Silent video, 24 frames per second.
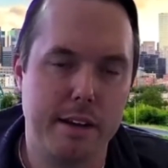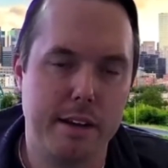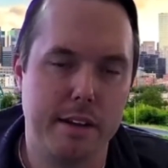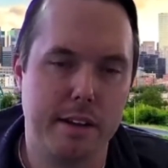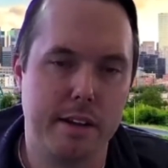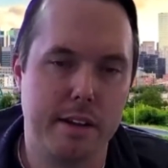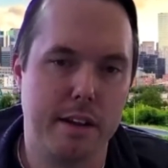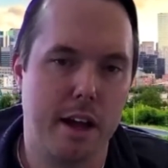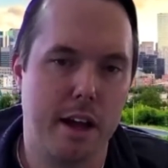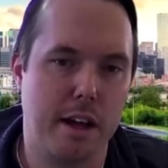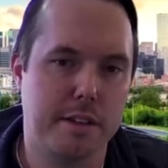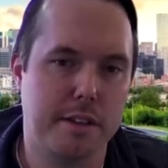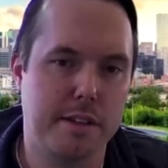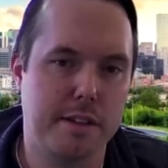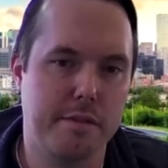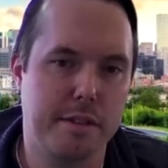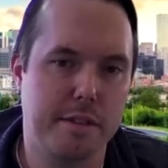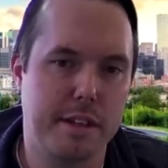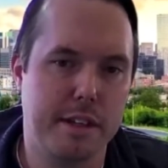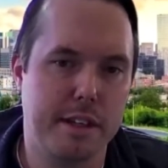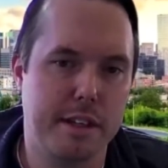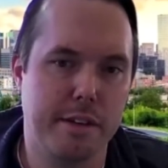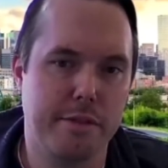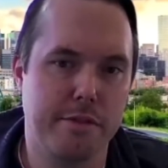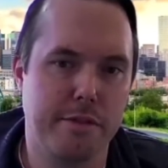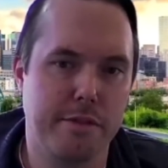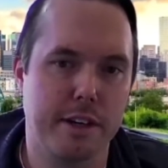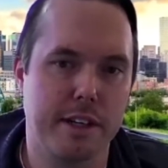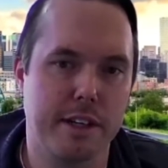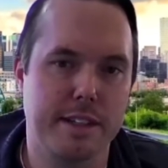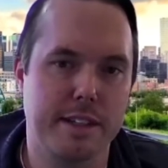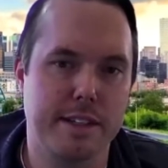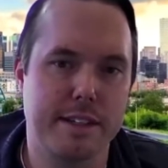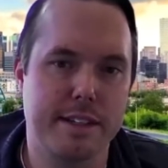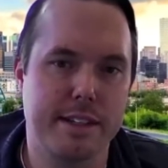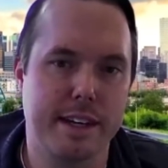lots of
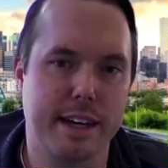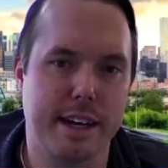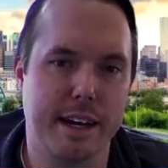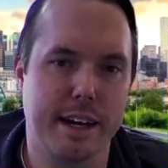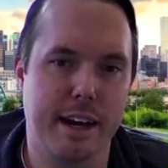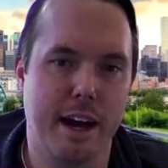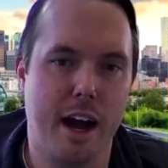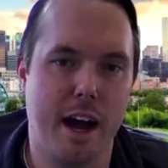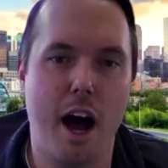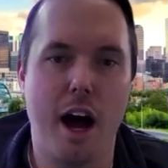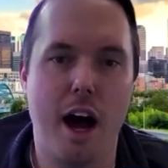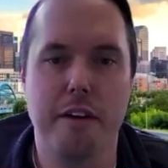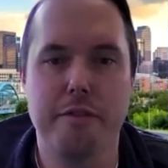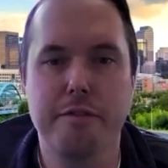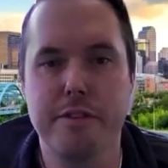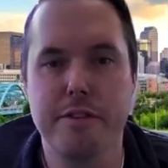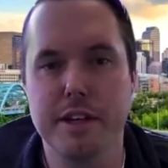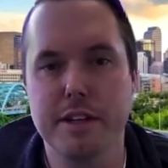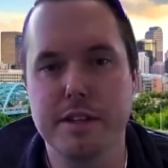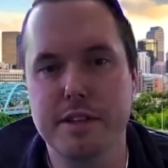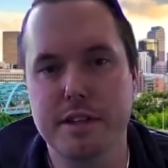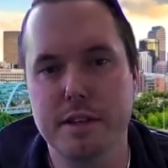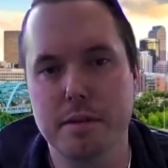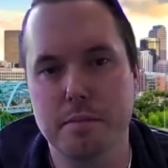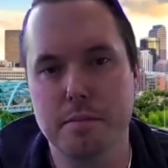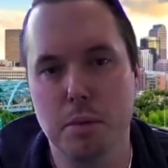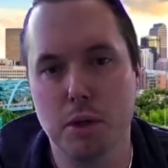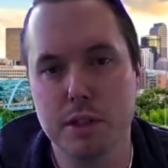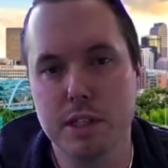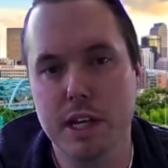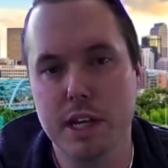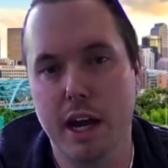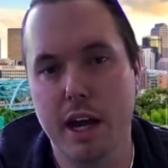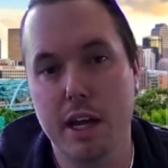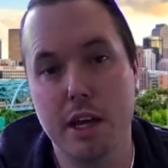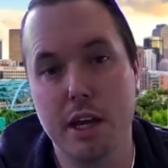different office and
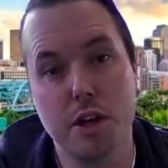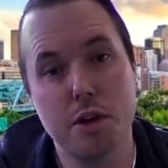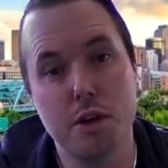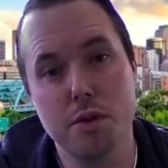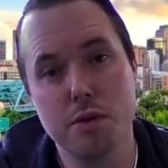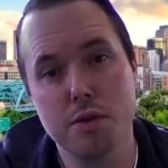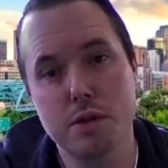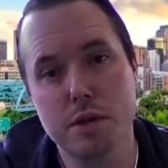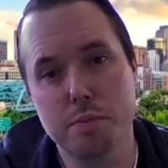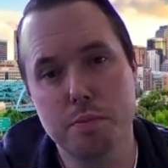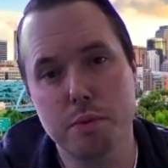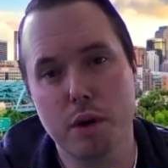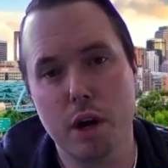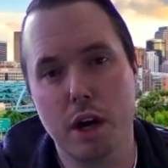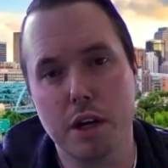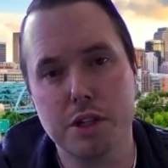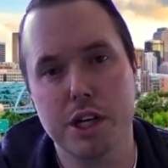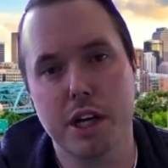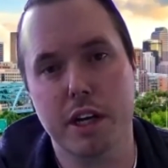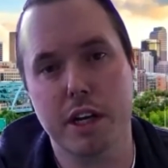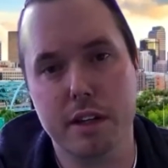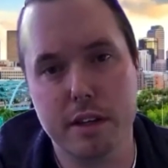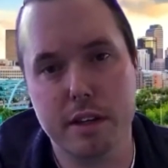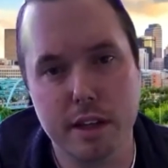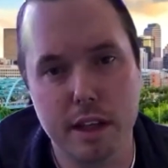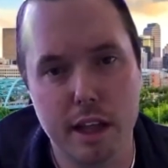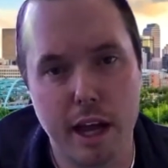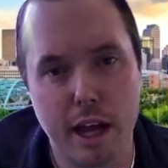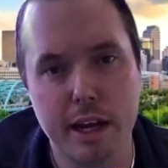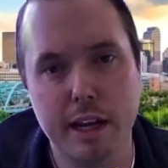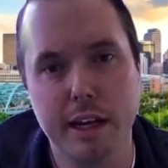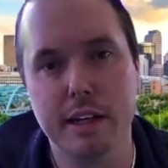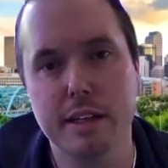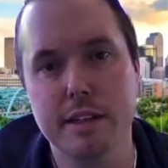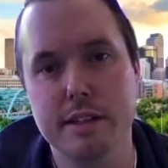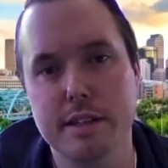multi-use project
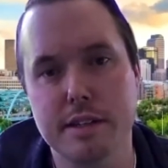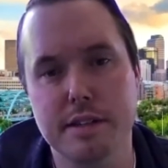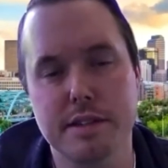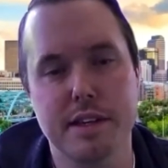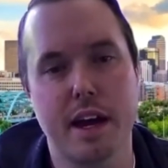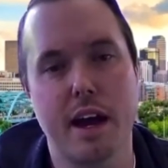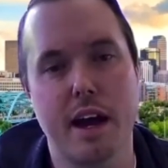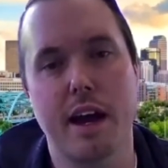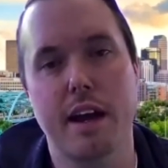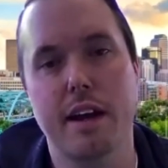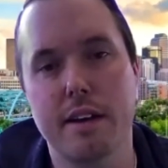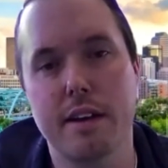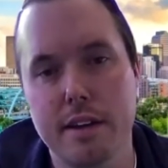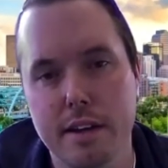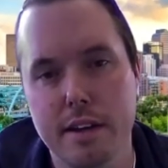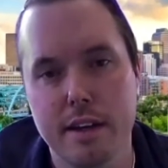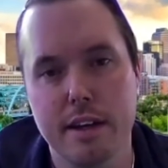lighting design